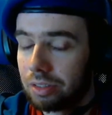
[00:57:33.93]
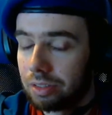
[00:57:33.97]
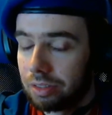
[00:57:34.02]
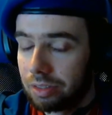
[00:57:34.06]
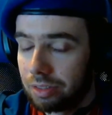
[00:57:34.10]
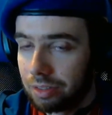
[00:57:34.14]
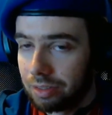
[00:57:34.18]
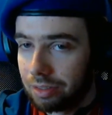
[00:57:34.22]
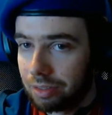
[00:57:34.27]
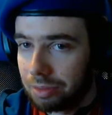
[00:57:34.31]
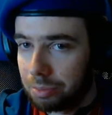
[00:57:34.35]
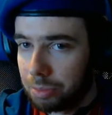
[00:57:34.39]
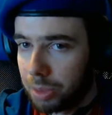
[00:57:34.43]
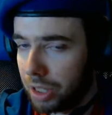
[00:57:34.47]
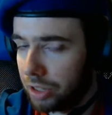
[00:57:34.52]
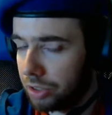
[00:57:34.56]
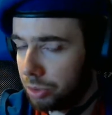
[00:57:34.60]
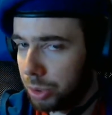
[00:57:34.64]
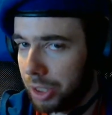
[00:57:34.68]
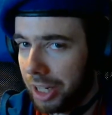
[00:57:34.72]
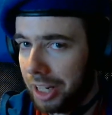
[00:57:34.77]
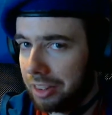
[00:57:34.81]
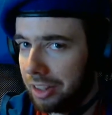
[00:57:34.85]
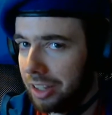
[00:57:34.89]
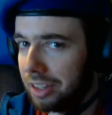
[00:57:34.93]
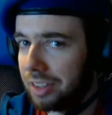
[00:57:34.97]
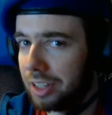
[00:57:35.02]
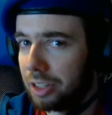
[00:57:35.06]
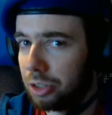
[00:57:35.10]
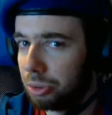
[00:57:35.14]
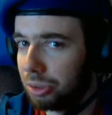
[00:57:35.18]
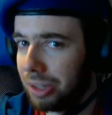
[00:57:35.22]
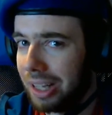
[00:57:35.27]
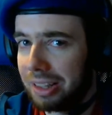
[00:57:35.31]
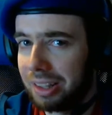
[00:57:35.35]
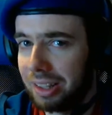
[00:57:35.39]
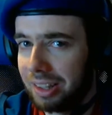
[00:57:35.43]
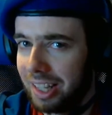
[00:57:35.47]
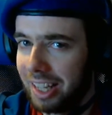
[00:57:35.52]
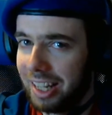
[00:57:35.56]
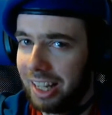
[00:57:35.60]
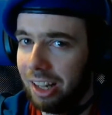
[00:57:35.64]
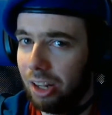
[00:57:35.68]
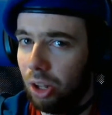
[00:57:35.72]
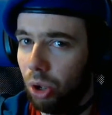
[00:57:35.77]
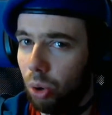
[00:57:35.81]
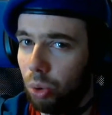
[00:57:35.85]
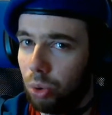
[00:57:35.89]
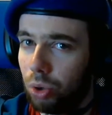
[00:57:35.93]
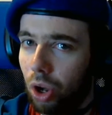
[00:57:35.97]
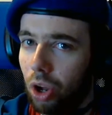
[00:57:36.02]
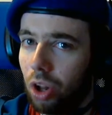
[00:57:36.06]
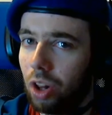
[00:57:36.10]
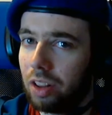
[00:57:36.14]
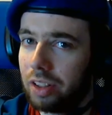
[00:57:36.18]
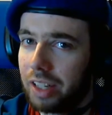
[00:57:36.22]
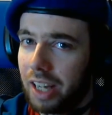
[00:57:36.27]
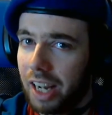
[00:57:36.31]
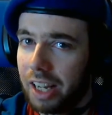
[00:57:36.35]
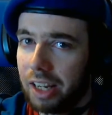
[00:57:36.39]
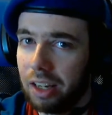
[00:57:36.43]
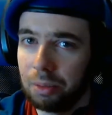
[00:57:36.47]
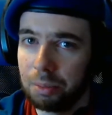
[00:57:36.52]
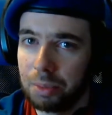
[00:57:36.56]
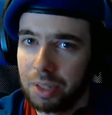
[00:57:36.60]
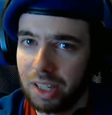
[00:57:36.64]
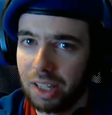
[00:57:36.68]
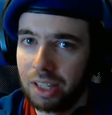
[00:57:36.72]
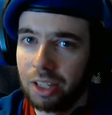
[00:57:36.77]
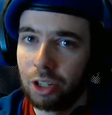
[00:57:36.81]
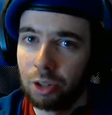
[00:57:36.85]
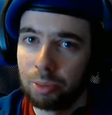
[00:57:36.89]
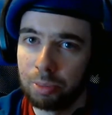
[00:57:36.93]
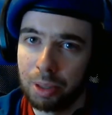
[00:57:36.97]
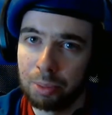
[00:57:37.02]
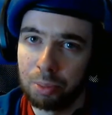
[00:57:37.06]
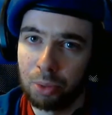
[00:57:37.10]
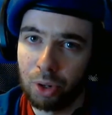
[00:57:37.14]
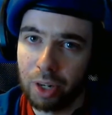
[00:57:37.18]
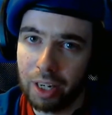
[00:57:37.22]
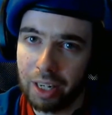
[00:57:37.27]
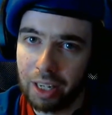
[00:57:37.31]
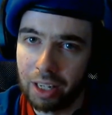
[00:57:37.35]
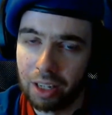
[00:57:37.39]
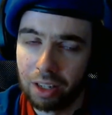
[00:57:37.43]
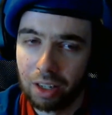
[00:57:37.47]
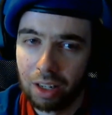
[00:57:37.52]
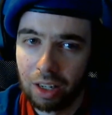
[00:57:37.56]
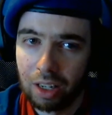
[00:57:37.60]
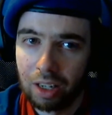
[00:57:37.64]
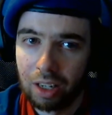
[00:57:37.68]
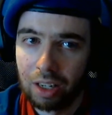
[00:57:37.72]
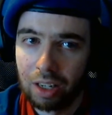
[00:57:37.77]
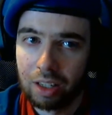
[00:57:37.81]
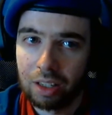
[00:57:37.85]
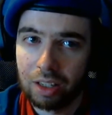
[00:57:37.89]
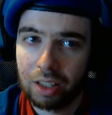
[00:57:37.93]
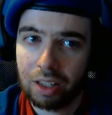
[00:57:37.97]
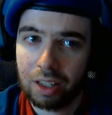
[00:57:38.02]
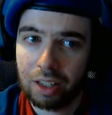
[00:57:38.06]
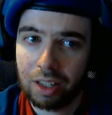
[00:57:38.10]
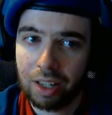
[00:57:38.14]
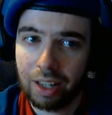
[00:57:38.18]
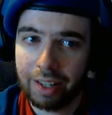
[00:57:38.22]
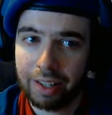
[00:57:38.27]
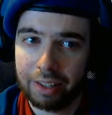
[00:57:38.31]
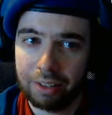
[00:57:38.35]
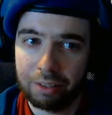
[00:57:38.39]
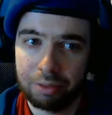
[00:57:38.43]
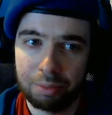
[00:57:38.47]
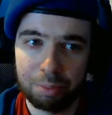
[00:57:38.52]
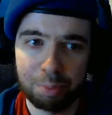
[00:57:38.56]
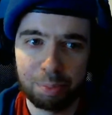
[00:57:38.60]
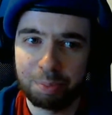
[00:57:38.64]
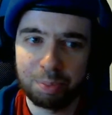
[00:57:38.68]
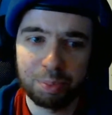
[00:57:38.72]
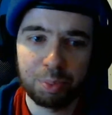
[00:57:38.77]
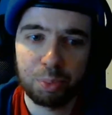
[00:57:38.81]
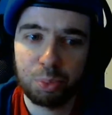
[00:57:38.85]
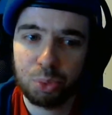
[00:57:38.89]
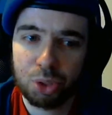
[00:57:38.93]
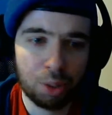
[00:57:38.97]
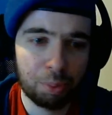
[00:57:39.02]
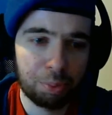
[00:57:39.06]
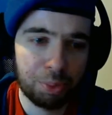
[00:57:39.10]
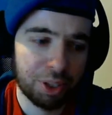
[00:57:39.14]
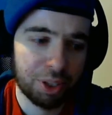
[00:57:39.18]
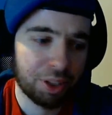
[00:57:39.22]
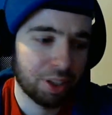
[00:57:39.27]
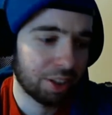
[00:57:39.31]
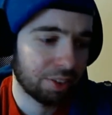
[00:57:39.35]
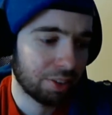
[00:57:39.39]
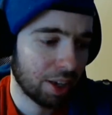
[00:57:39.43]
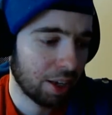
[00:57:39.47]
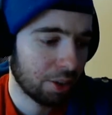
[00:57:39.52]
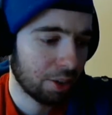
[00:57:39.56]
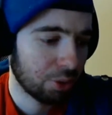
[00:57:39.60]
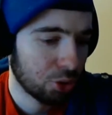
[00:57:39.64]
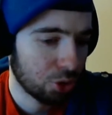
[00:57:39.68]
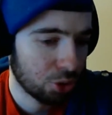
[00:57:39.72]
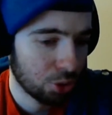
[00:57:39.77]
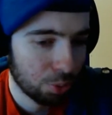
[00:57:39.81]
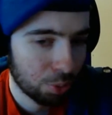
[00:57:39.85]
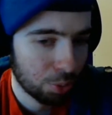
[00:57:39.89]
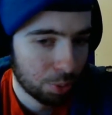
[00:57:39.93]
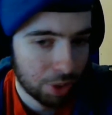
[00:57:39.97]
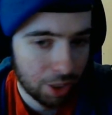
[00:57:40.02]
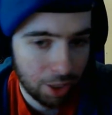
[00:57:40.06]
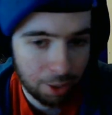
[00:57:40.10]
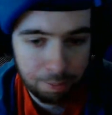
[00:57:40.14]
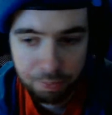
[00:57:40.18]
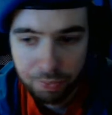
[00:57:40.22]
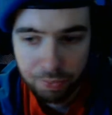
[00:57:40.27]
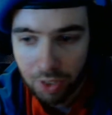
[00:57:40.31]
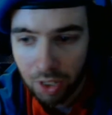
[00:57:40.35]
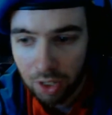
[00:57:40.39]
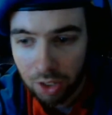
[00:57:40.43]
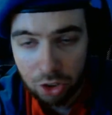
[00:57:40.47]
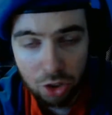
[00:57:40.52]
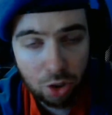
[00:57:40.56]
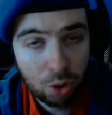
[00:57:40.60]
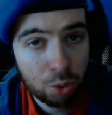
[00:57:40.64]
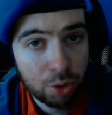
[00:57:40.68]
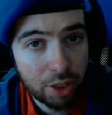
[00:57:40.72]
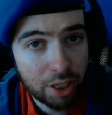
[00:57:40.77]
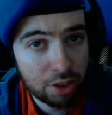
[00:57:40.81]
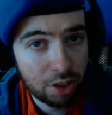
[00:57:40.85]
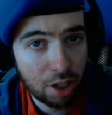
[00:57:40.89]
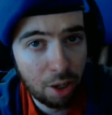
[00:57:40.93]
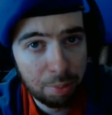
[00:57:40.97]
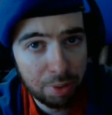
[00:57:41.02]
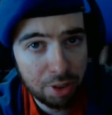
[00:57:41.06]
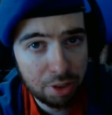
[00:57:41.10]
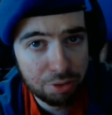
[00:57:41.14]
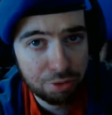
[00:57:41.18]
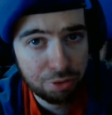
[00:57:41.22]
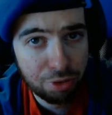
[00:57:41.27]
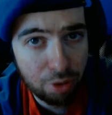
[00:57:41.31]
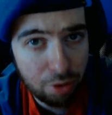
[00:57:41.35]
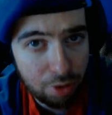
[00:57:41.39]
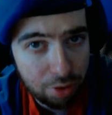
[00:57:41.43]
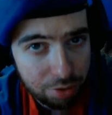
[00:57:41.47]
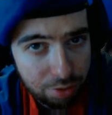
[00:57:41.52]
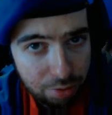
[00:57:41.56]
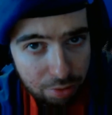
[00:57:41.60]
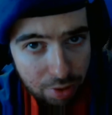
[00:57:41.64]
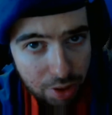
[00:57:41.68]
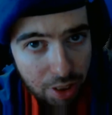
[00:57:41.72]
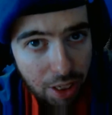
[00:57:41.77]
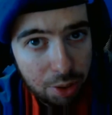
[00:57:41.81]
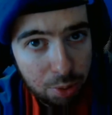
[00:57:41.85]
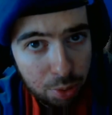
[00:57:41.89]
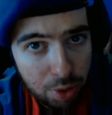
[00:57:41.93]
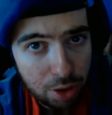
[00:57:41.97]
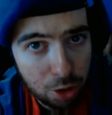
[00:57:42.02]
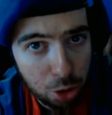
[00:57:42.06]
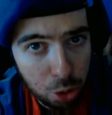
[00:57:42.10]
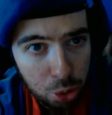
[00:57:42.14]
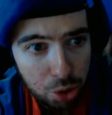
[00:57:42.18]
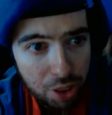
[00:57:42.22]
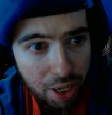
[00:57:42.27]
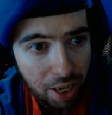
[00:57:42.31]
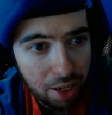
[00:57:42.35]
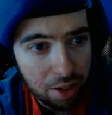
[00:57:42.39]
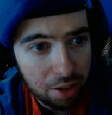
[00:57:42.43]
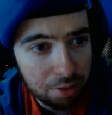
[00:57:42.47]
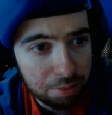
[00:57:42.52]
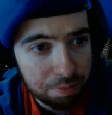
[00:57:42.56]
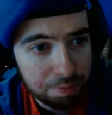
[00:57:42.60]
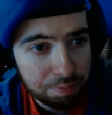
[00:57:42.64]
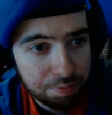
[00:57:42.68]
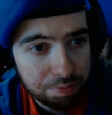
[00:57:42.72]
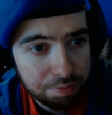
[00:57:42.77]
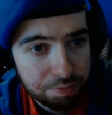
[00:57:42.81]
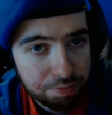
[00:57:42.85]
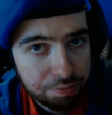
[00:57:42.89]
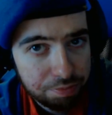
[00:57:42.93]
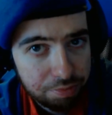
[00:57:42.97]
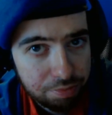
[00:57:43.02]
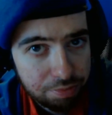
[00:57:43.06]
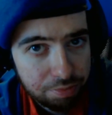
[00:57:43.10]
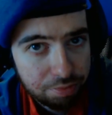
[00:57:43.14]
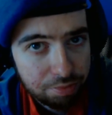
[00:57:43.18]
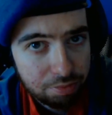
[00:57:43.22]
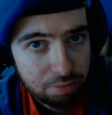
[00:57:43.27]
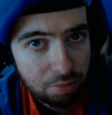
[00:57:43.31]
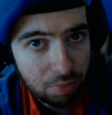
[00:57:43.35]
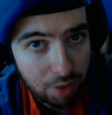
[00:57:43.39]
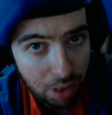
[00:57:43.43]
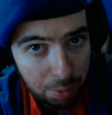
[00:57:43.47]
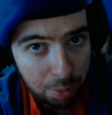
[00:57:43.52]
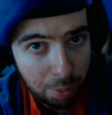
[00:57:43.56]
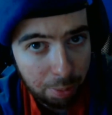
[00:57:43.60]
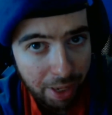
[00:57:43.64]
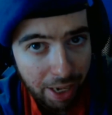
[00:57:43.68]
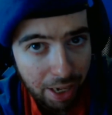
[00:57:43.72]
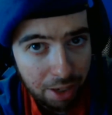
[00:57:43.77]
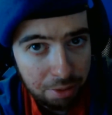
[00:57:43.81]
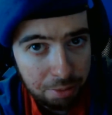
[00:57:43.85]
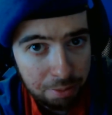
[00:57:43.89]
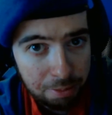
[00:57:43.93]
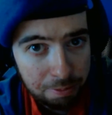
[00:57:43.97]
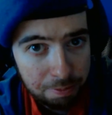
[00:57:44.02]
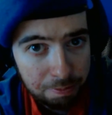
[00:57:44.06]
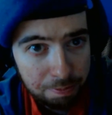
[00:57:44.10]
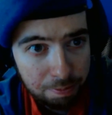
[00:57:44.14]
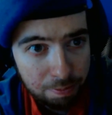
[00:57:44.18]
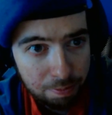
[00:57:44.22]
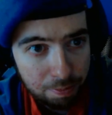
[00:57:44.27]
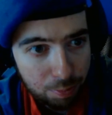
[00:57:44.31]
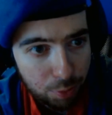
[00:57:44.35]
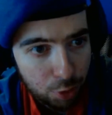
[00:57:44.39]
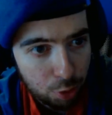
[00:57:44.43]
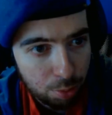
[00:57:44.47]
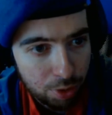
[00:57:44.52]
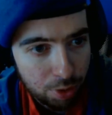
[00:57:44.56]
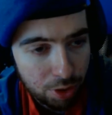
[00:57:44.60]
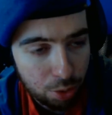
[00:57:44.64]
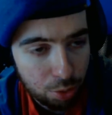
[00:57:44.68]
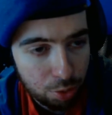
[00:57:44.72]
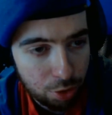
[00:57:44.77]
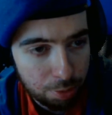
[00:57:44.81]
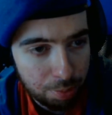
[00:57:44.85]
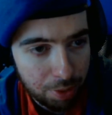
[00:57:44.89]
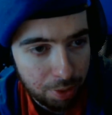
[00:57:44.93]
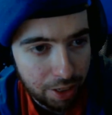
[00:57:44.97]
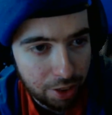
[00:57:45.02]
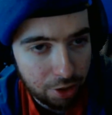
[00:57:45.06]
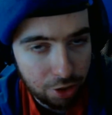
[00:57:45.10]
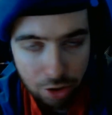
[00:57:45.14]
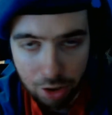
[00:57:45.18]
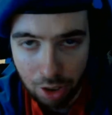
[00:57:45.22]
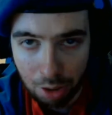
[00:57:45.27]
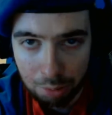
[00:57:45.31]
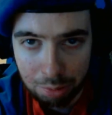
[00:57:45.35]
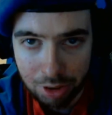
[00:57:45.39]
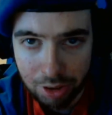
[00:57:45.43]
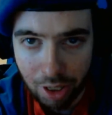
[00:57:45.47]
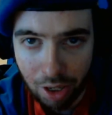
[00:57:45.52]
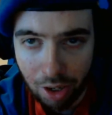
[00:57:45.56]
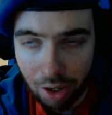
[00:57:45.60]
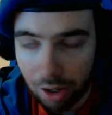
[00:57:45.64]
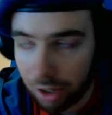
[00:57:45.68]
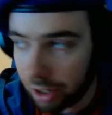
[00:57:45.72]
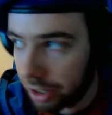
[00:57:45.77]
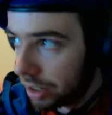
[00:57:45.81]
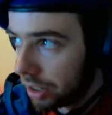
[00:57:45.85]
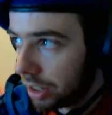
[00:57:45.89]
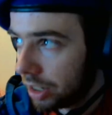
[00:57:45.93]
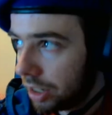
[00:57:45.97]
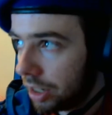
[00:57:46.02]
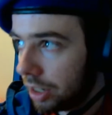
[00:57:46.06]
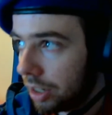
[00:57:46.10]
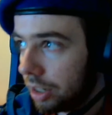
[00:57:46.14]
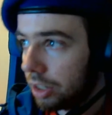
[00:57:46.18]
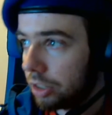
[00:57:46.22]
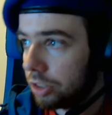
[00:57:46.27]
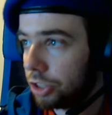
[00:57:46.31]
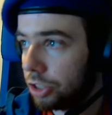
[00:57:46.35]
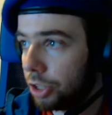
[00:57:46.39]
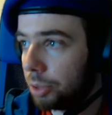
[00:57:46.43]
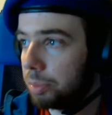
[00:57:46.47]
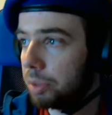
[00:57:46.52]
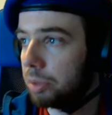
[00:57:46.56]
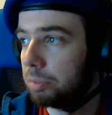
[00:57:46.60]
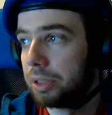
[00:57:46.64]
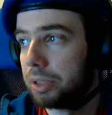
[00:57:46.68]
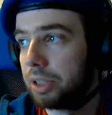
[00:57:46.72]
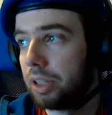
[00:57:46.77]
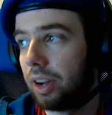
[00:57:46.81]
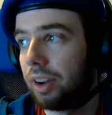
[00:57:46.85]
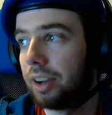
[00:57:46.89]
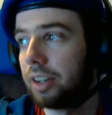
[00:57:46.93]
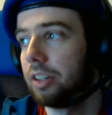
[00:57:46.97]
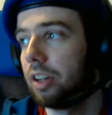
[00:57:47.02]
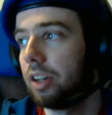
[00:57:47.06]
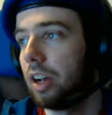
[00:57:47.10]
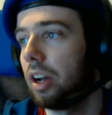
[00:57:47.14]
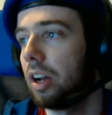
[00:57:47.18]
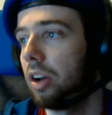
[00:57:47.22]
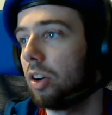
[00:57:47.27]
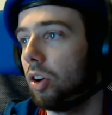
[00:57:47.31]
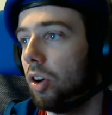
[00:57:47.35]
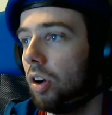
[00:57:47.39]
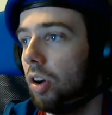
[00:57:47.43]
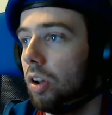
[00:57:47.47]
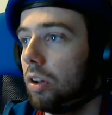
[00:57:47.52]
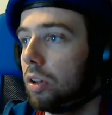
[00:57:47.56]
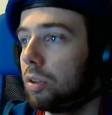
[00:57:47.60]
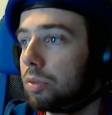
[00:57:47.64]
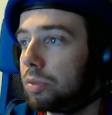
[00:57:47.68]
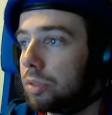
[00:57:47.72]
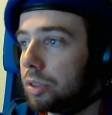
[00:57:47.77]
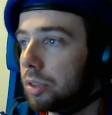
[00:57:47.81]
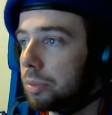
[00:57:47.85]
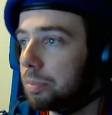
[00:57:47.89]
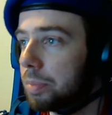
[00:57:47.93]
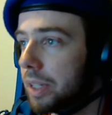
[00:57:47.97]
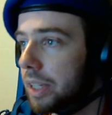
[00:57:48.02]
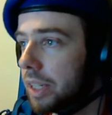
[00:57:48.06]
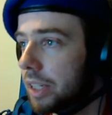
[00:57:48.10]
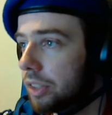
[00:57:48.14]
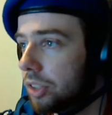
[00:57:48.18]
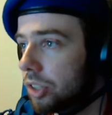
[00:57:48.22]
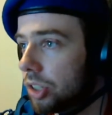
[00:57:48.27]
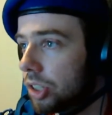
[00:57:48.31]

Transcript: Because what I think they do, I think they load all the items in your memory, and something like that. So yeah. So next topic for next week: Loose Cannon, Demo Man. Submit those replays. Double dunk, double badunk dunk all over the place.